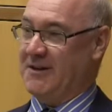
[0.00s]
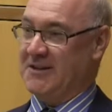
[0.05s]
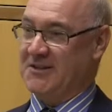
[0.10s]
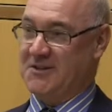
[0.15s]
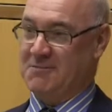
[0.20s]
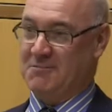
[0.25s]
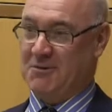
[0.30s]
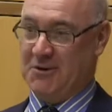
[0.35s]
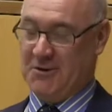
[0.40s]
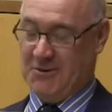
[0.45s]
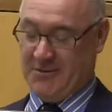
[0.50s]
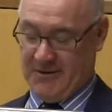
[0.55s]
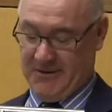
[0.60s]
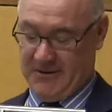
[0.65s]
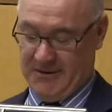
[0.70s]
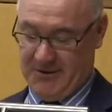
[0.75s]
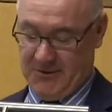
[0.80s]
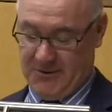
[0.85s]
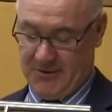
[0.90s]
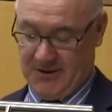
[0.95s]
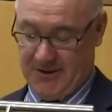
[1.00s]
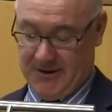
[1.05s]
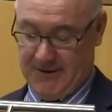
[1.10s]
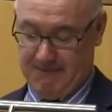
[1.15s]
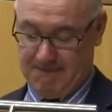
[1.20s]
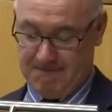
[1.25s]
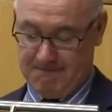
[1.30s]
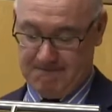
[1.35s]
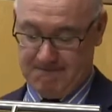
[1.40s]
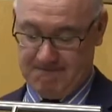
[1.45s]
fix the murderer at the door.
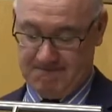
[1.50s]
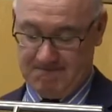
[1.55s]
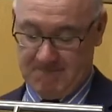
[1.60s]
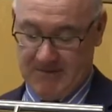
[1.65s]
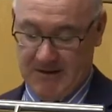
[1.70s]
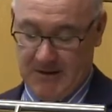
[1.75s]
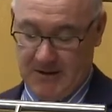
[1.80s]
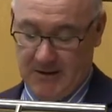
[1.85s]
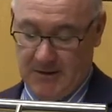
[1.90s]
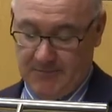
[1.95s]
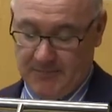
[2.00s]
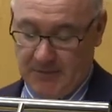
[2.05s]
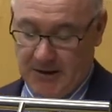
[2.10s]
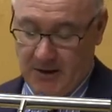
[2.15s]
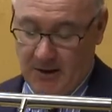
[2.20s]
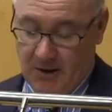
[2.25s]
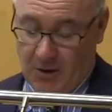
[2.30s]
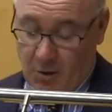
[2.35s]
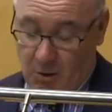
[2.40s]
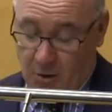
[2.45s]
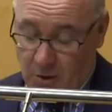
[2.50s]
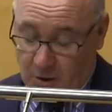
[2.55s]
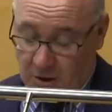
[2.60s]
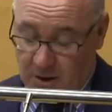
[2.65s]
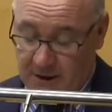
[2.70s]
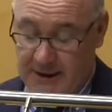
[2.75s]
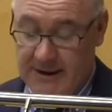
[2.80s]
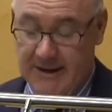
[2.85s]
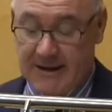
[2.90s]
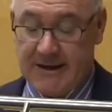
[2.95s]

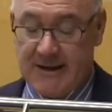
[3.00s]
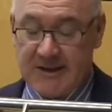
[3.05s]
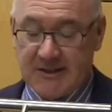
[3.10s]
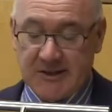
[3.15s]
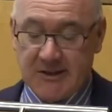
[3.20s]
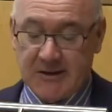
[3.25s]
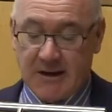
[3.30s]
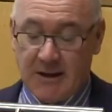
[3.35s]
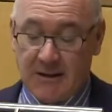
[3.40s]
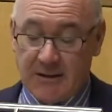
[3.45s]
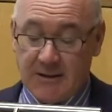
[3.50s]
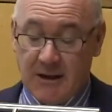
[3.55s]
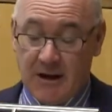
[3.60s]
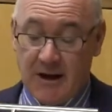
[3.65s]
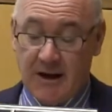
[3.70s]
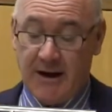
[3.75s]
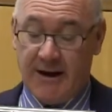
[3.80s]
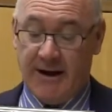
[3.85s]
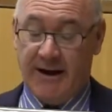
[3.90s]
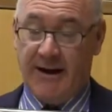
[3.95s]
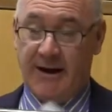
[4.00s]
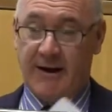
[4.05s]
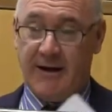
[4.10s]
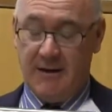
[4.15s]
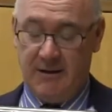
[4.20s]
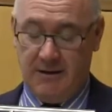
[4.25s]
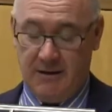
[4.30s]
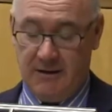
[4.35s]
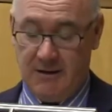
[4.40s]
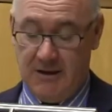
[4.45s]
Or it isn't a
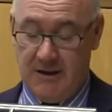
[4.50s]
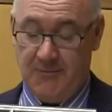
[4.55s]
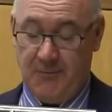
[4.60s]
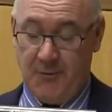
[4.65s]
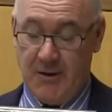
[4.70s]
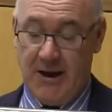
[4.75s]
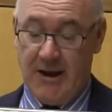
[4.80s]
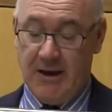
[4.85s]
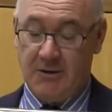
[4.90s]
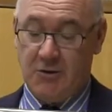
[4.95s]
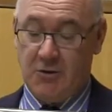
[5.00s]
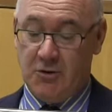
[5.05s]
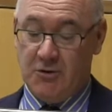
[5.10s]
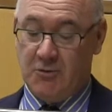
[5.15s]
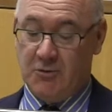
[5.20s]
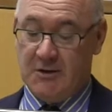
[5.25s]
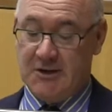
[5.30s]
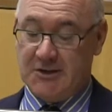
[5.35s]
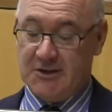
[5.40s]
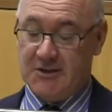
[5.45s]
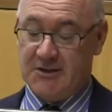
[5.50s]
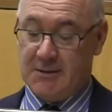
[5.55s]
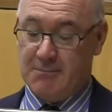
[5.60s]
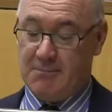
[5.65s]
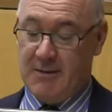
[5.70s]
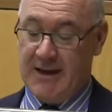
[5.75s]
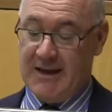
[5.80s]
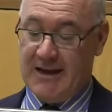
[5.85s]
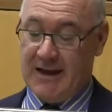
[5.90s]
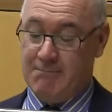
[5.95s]
lie if we had good reason to
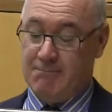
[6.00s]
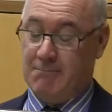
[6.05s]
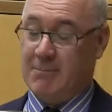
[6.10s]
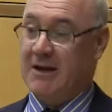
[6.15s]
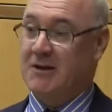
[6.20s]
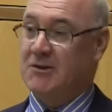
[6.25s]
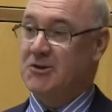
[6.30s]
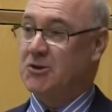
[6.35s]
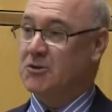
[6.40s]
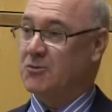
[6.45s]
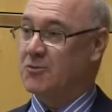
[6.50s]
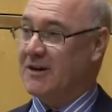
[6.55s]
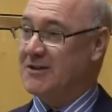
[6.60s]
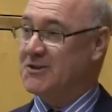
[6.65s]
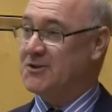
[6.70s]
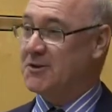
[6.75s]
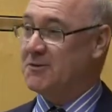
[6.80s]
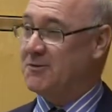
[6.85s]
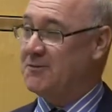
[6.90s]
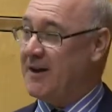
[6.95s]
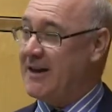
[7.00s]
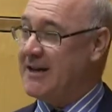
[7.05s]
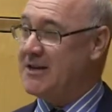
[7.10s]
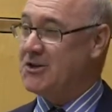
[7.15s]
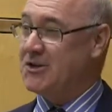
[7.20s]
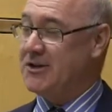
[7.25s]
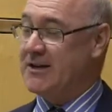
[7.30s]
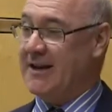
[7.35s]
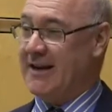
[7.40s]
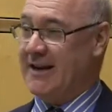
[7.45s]
make a mental
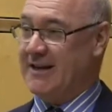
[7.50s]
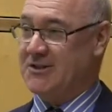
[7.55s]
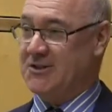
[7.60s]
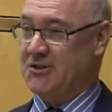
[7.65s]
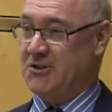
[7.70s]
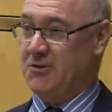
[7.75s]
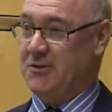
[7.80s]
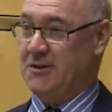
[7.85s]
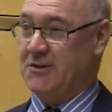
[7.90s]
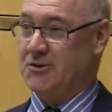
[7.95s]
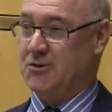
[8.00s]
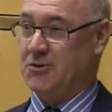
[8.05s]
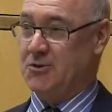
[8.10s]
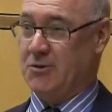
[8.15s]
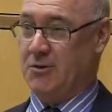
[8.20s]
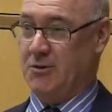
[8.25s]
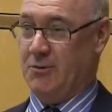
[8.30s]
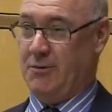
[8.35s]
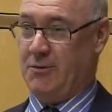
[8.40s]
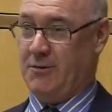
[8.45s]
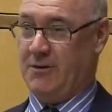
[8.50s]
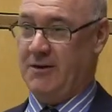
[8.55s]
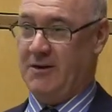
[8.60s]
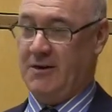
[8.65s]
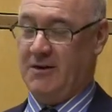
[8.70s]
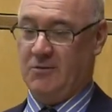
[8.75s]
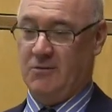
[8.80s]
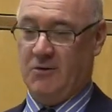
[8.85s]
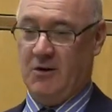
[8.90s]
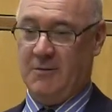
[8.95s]
reservation as to its truth.
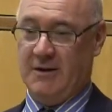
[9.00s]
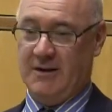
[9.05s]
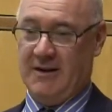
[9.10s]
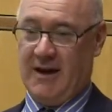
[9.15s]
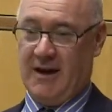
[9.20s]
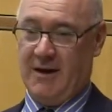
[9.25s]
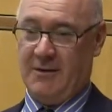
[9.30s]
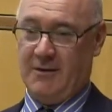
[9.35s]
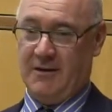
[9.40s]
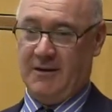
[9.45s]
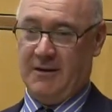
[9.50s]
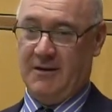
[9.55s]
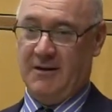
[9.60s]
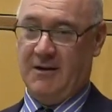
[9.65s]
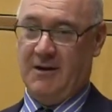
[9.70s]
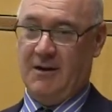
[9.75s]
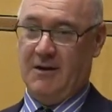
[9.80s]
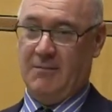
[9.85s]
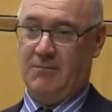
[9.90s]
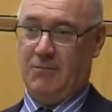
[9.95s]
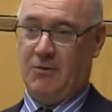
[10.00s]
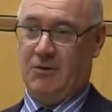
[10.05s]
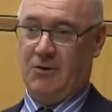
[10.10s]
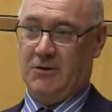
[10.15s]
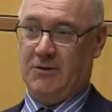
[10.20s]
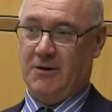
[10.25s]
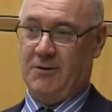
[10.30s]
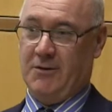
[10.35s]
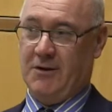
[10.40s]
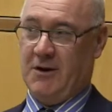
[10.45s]
Roman Catholic
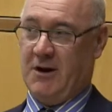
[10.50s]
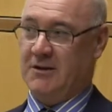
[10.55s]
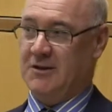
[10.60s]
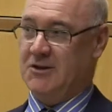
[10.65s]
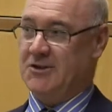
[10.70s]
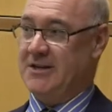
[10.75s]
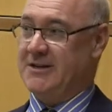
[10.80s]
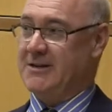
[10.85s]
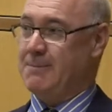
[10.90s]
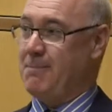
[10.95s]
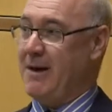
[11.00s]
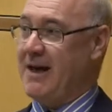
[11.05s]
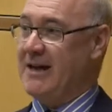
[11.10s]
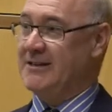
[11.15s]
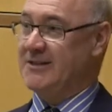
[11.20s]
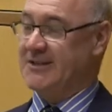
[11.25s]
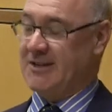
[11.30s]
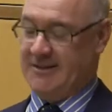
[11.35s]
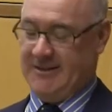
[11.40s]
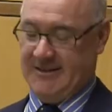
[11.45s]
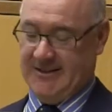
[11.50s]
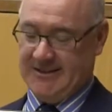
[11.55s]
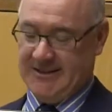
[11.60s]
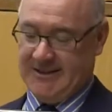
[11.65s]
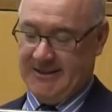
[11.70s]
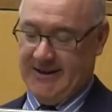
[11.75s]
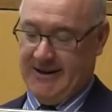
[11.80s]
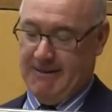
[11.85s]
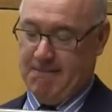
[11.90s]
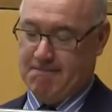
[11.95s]
moral theology depends on this
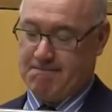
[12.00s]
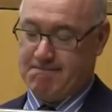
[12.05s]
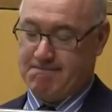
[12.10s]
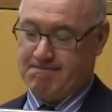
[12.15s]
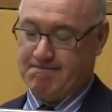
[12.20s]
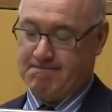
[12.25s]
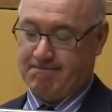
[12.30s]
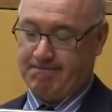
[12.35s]
claim.